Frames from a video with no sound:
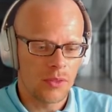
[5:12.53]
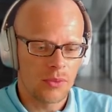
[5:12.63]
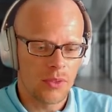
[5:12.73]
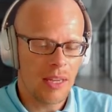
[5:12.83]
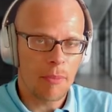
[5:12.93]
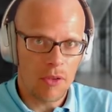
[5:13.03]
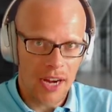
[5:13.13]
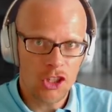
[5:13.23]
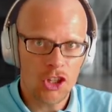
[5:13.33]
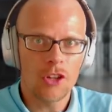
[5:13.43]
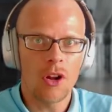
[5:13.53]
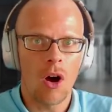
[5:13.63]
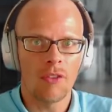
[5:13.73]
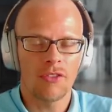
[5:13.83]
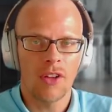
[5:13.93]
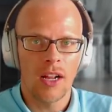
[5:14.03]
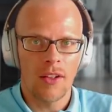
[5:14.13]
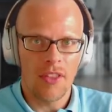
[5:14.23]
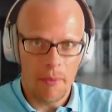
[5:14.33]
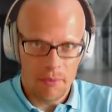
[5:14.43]
separation of
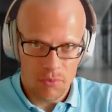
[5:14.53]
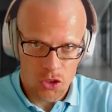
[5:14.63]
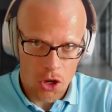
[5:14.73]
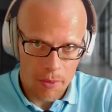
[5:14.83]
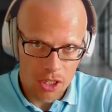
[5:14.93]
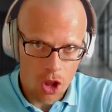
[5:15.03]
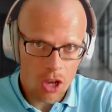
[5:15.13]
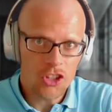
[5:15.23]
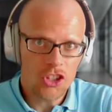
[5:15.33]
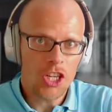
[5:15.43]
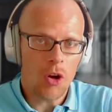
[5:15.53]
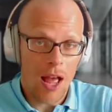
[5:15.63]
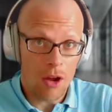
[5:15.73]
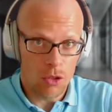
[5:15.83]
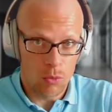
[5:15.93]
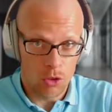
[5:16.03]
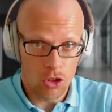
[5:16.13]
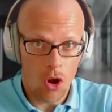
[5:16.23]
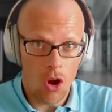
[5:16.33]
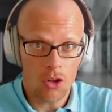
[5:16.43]
the terminology, or how you would
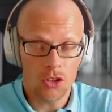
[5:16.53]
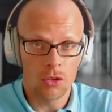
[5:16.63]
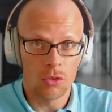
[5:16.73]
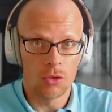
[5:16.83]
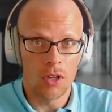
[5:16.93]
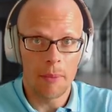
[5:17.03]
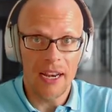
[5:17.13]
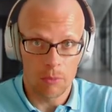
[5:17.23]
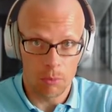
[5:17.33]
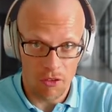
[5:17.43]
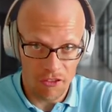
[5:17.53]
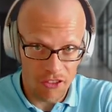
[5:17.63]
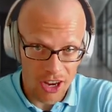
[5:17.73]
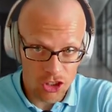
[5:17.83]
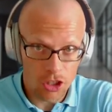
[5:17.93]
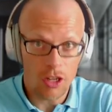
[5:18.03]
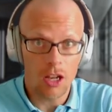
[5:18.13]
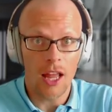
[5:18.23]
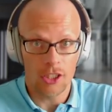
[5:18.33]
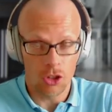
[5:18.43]
talk to a medical professional
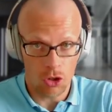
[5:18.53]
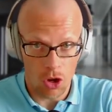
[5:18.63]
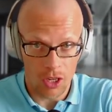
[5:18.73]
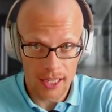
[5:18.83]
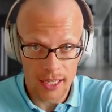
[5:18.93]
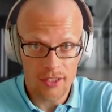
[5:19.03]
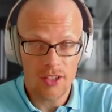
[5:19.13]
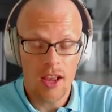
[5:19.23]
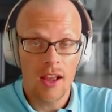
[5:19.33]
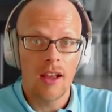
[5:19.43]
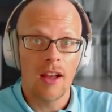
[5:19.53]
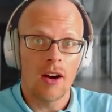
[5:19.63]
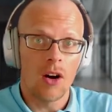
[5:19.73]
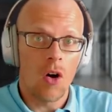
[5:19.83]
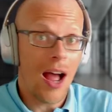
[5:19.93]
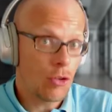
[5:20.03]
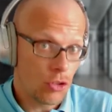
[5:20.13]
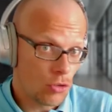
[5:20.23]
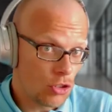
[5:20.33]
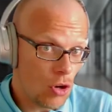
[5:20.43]
like your colleagues, or how do
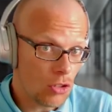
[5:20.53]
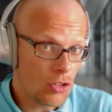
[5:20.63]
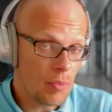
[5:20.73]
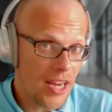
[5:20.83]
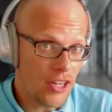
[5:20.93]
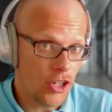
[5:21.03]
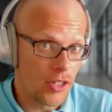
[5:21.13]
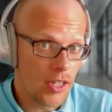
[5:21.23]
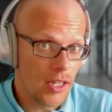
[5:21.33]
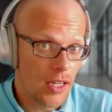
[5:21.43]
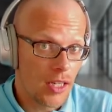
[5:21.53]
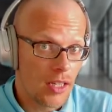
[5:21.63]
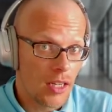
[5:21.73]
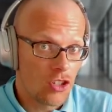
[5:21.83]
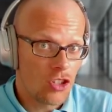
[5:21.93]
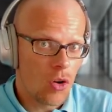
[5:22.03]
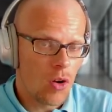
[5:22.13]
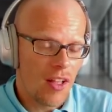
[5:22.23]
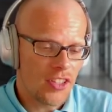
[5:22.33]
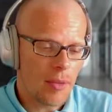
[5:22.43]
you talk to a patient. So
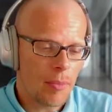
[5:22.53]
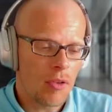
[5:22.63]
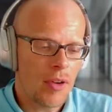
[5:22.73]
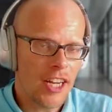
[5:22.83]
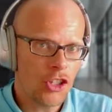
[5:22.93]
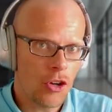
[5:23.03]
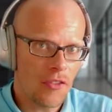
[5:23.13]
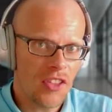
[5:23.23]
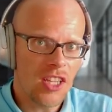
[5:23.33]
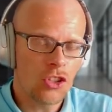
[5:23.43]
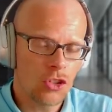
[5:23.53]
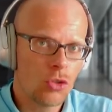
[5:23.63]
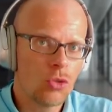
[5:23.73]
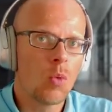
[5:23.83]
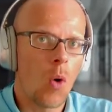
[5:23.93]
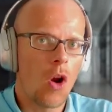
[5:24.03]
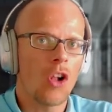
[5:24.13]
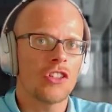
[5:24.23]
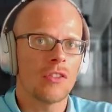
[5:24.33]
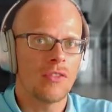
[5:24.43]
the separation of these two
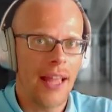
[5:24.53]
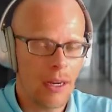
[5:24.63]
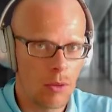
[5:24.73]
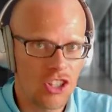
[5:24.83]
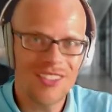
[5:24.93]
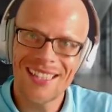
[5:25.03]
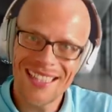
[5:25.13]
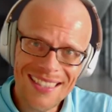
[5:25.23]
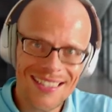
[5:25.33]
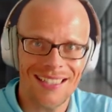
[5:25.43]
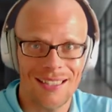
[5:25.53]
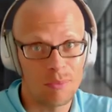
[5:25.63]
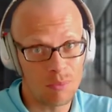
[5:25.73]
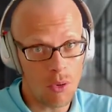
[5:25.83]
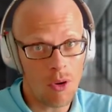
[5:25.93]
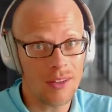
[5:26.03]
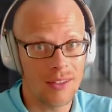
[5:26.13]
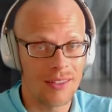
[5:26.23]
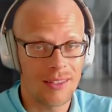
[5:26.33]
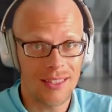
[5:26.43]
worlds of language, this is
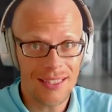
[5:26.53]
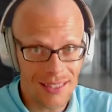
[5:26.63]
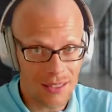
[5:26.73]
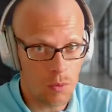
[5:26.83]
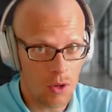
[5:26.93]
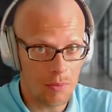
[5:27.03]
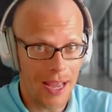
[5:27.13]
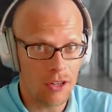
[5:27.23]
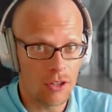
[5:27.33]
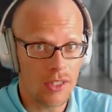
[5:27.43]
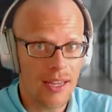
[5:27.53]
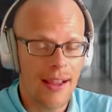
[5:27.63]
important. This is what matters.